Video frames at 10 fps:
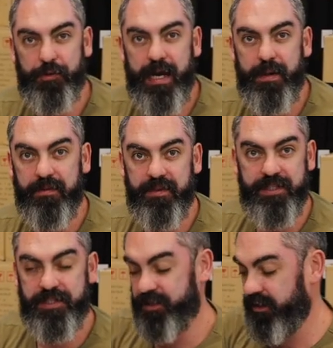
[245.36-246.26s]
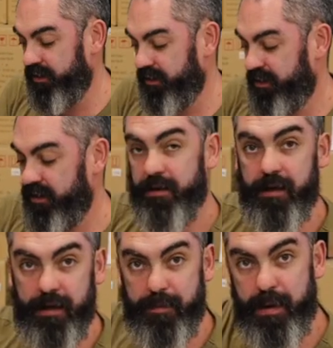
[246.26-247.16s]
Drab in the Citadel
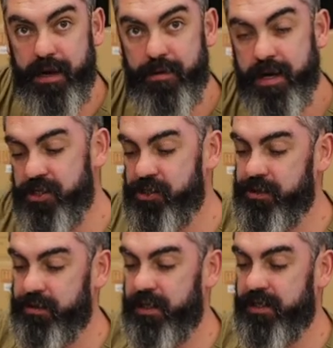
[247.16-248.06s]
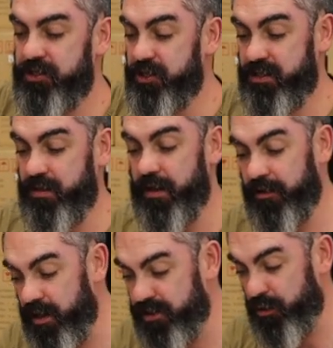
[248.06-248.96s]
paint range. It's just a
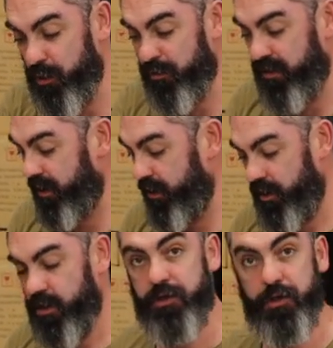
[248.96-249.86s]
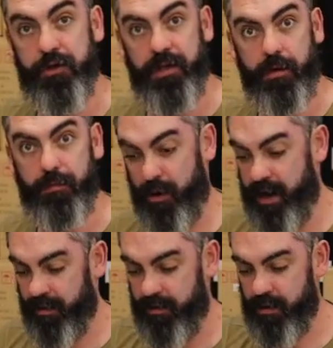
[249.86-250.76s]
nice earthy, dirty old
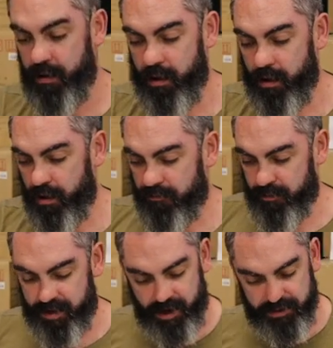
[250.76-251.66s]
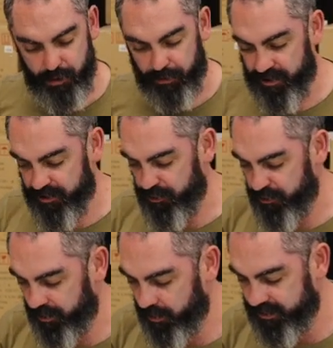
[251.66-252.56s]
brown for my nice earthy,
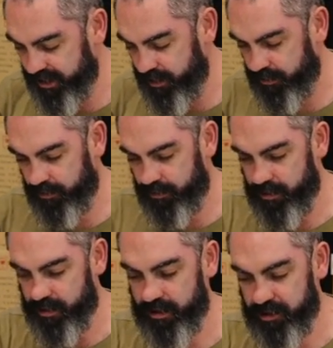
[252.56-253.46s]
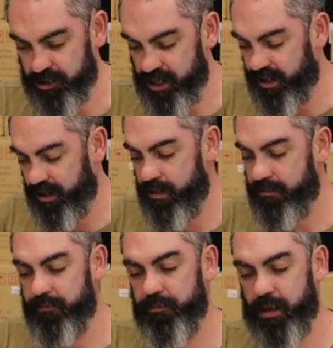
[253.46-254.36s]
dirty old town. You shake it
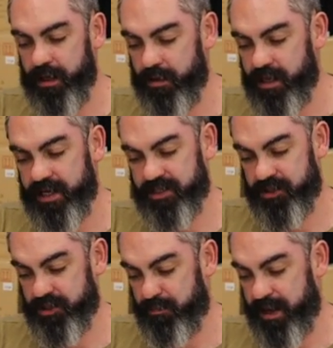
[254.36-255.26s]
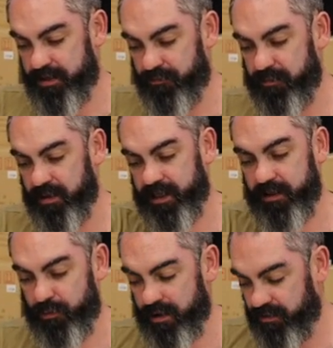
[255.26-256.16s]
up, and I like to just paint from the
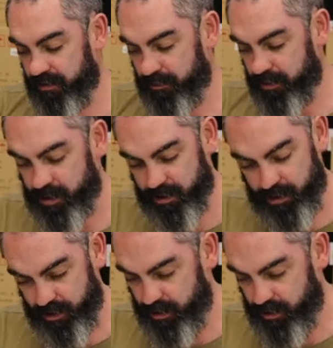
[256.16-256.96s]
lid rather than the pot.